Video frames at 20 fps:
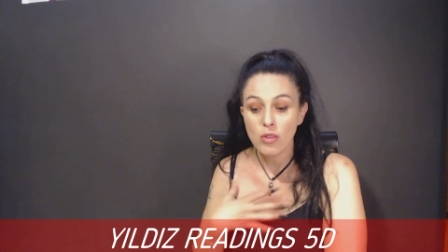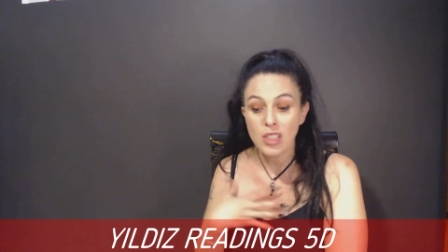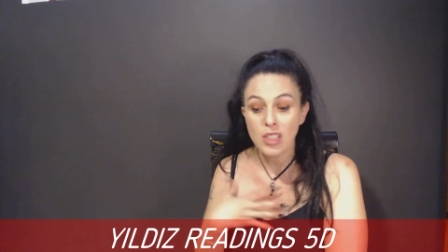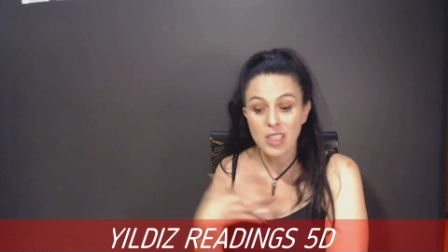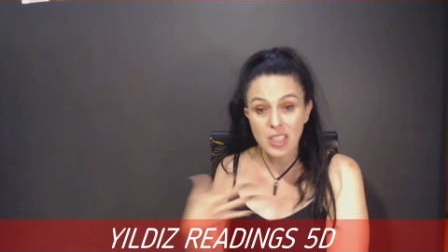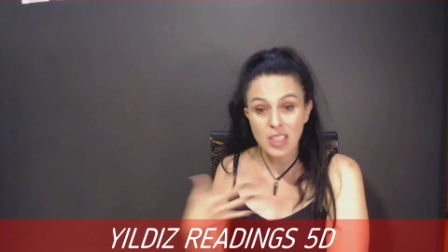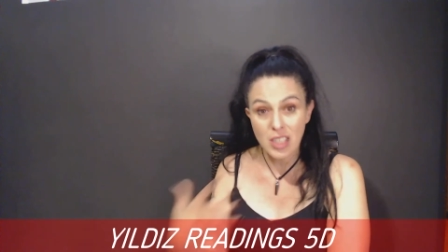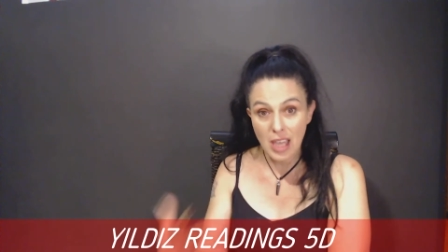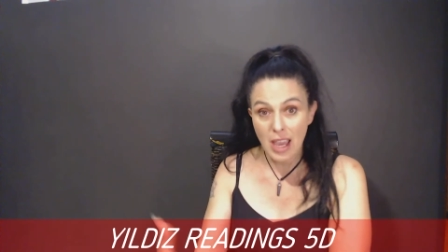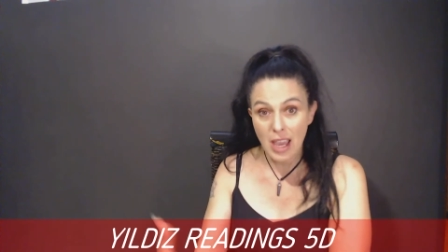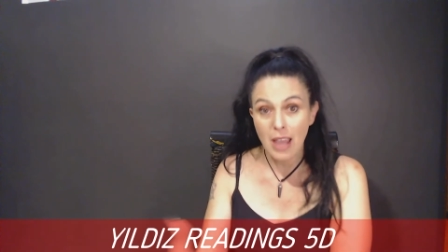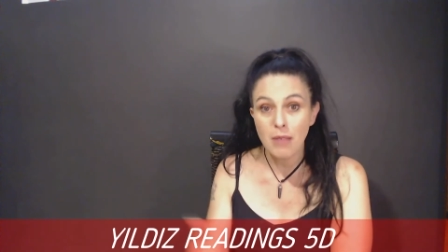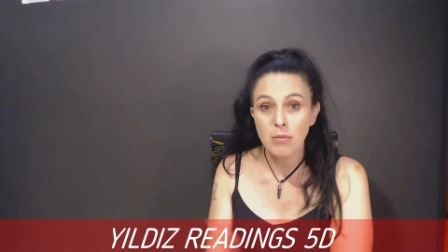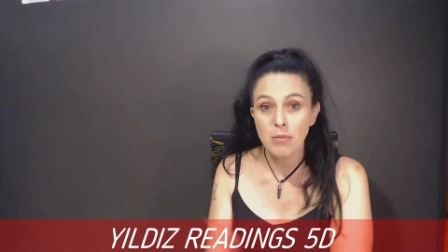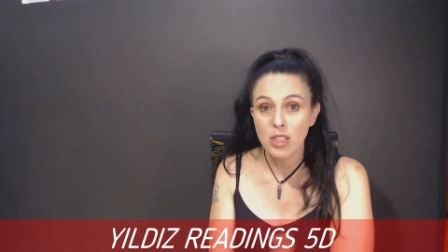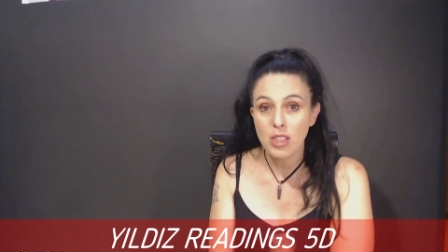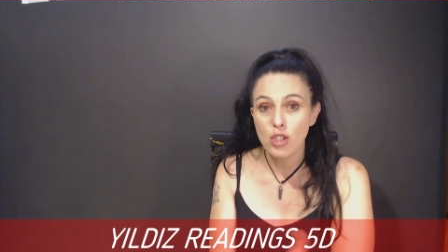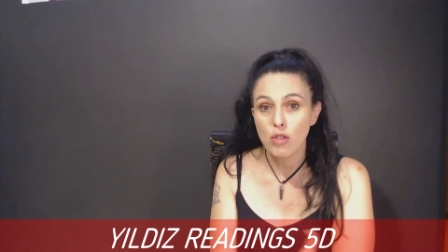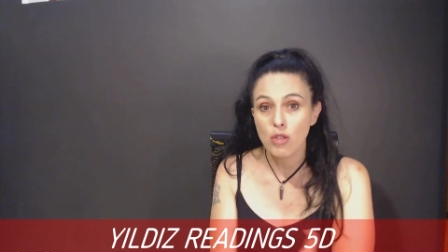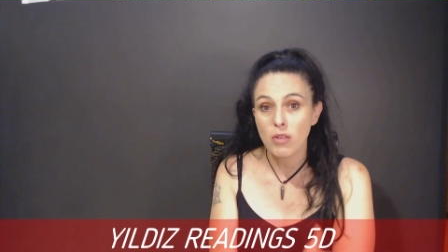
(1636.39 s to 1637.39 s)
This can
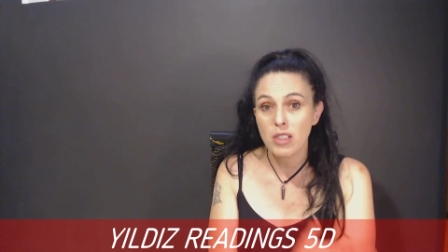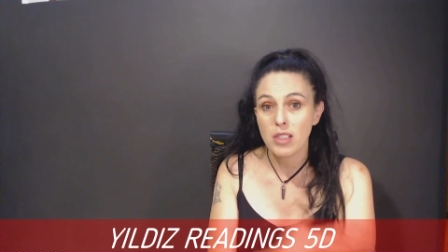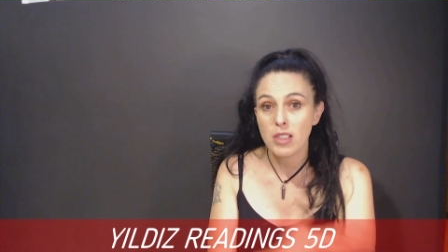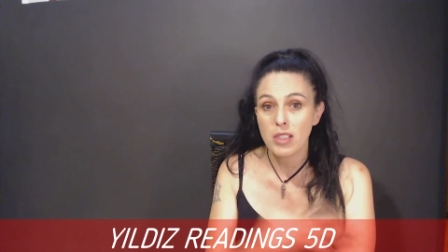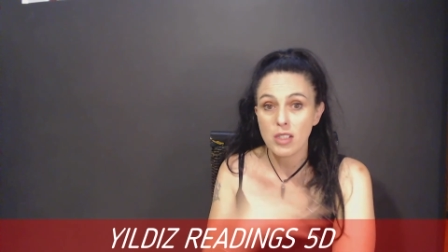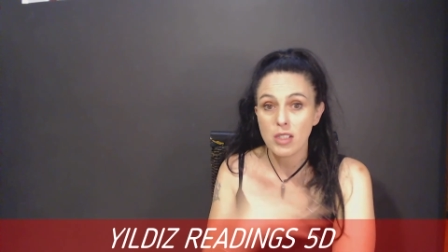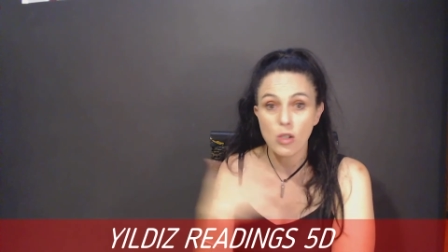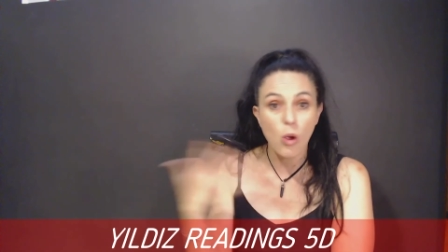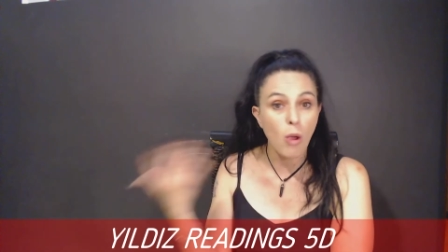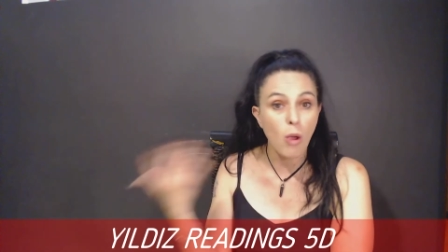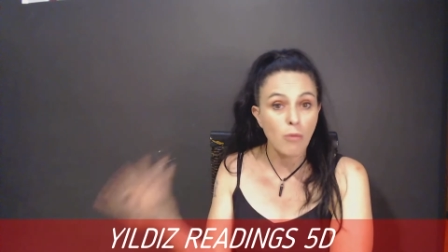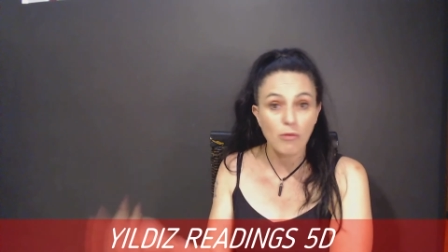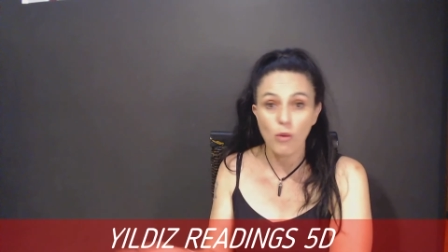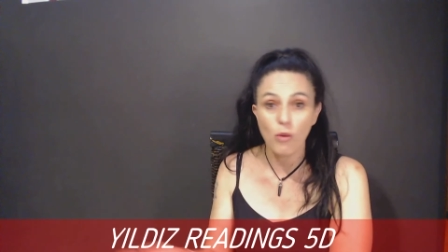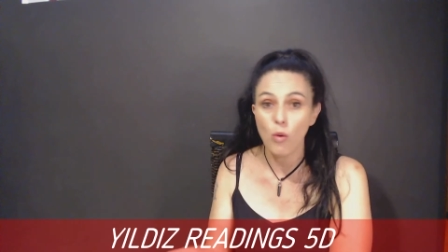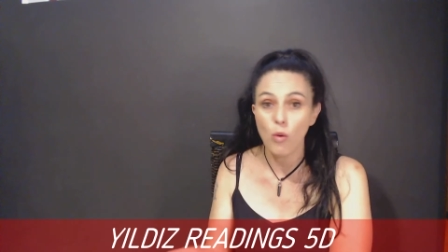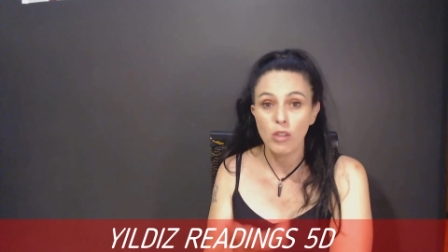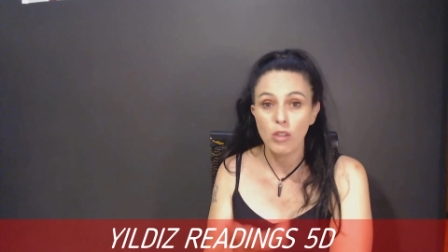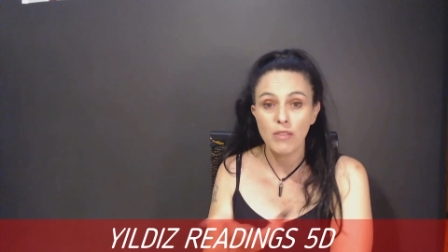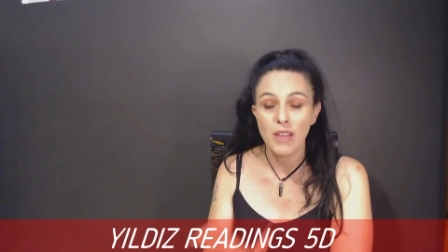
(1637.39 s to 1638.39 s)
be during this time for
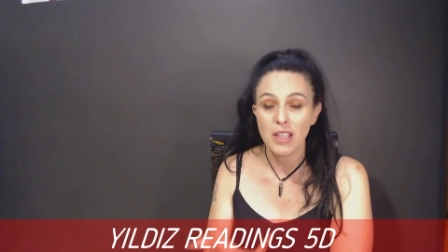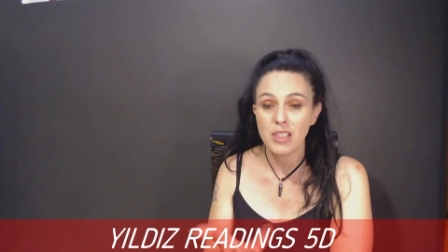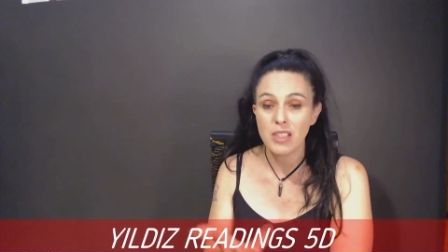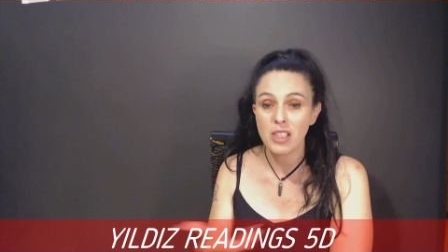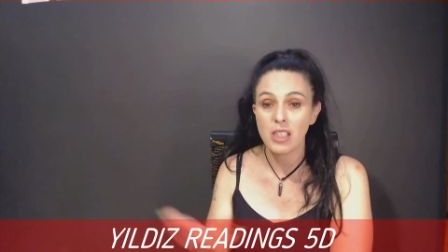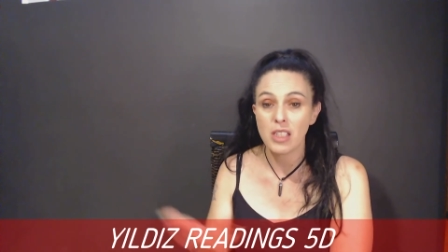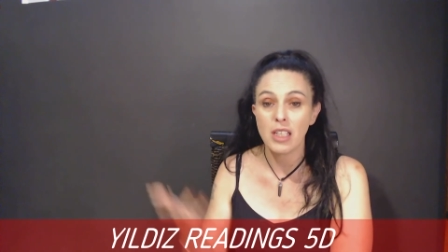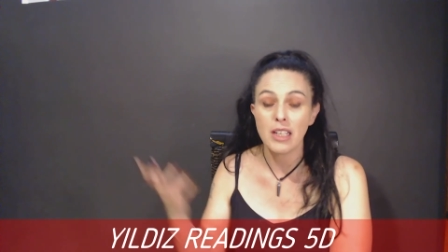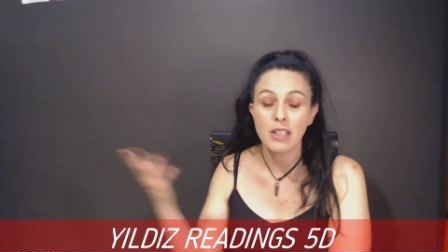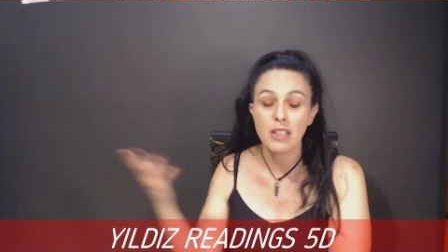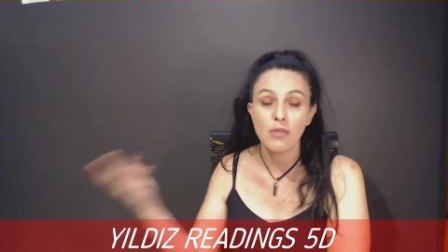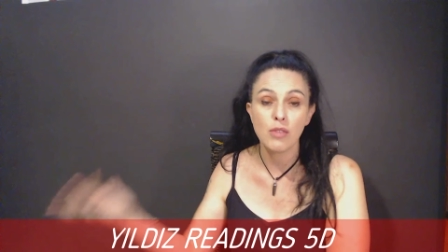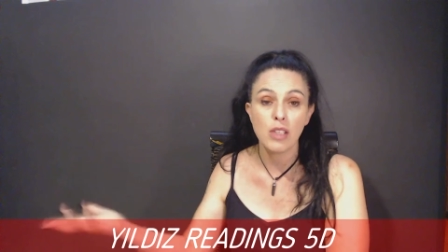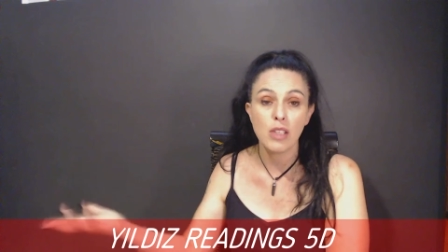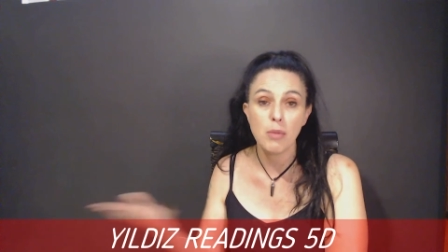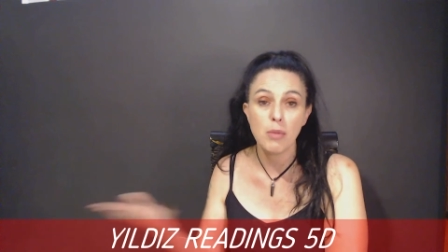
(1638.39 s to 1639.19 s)
all of us collectively,